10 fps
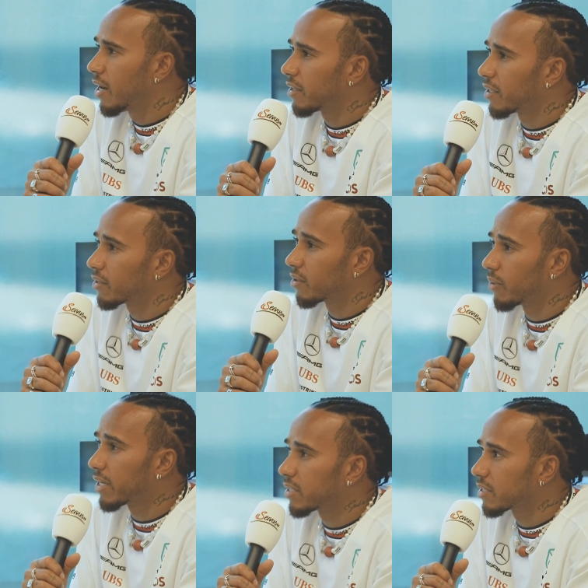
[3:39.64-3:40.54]
I think on the
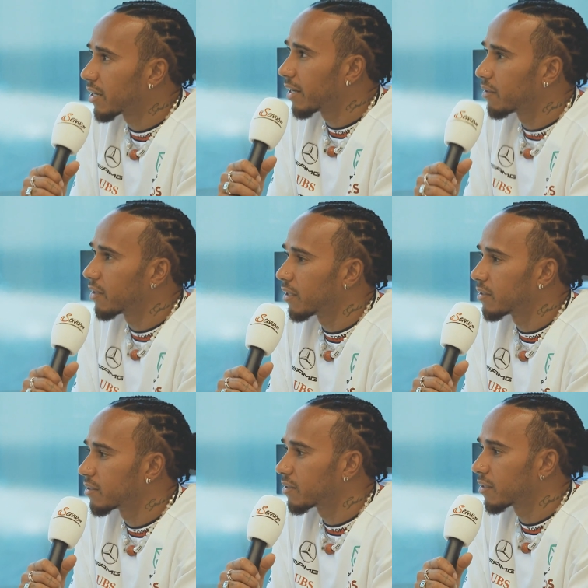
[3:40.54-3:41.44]
racing side of
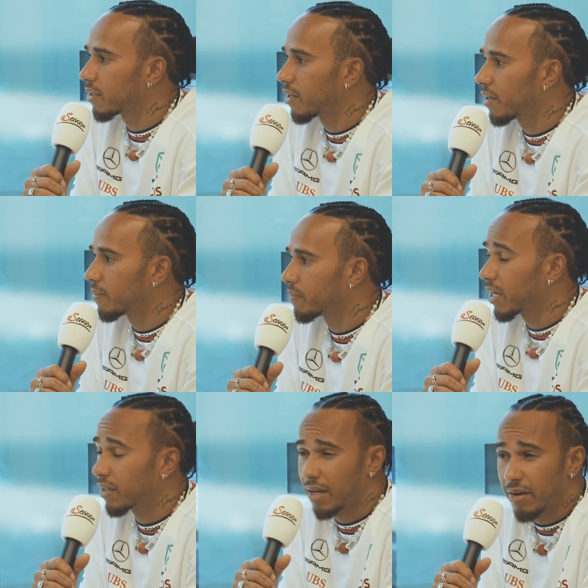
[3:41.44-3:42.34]
things,
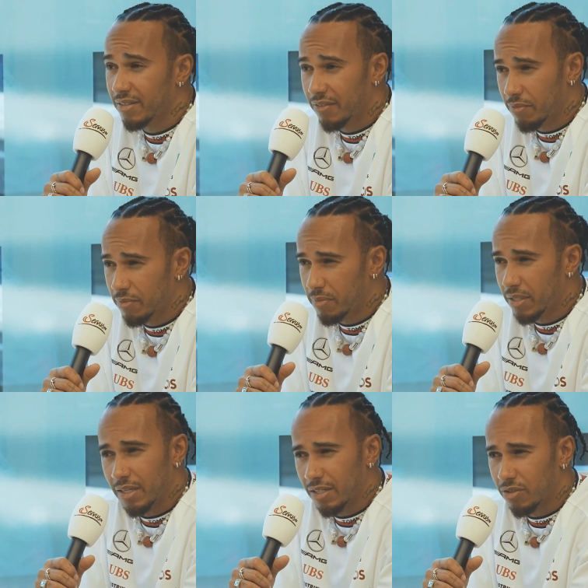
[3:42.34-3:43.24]
the narrative has
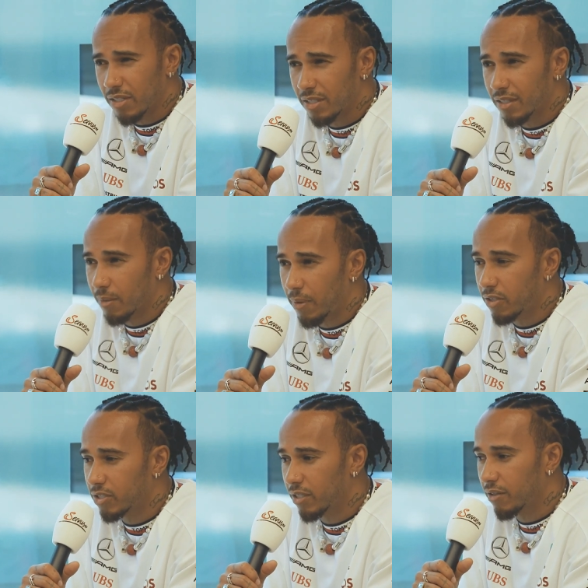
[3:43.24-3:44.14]
been interesting in the
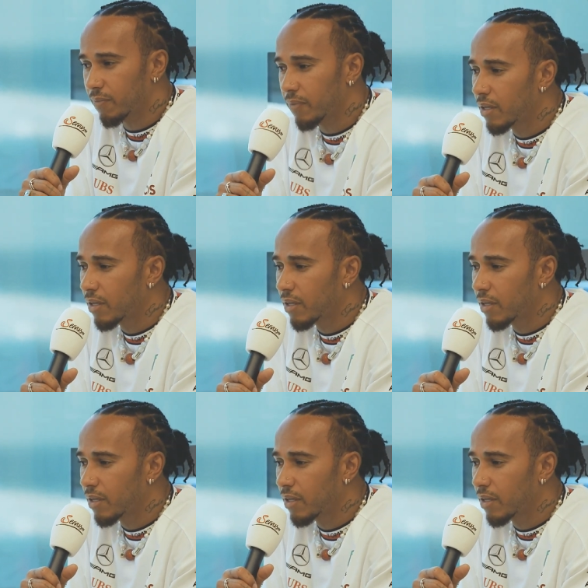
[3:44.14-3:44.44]
past year.